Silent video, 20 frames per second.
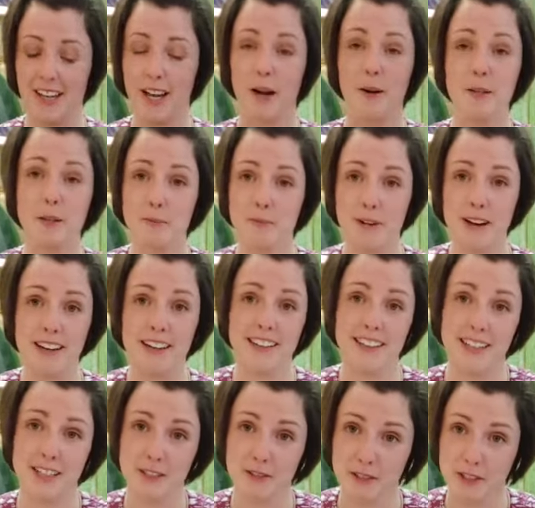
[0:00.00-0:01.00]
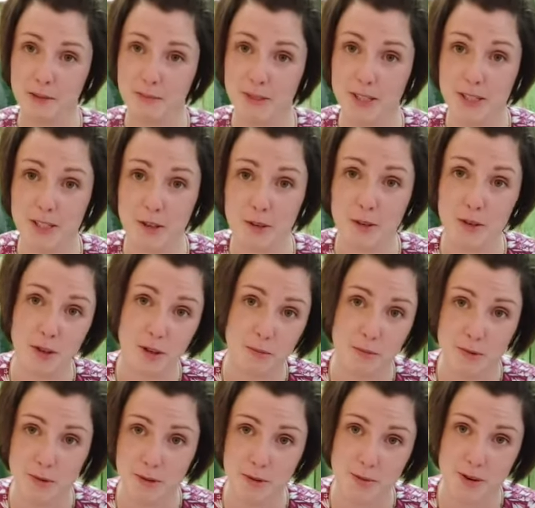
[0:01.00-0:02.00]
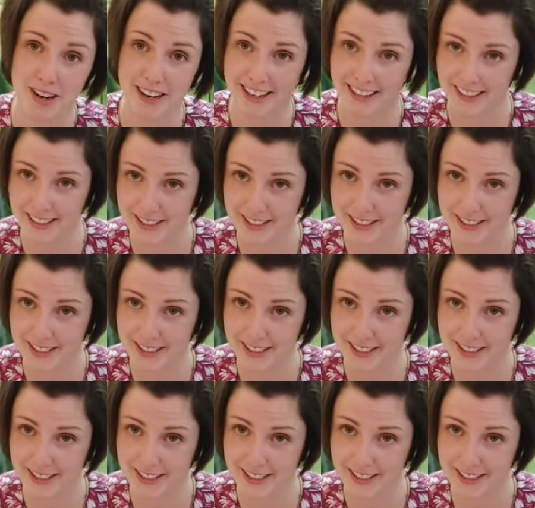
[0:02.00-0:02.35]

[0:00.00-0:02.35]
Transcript: I was pregnant last Christmas, so no mulled wine,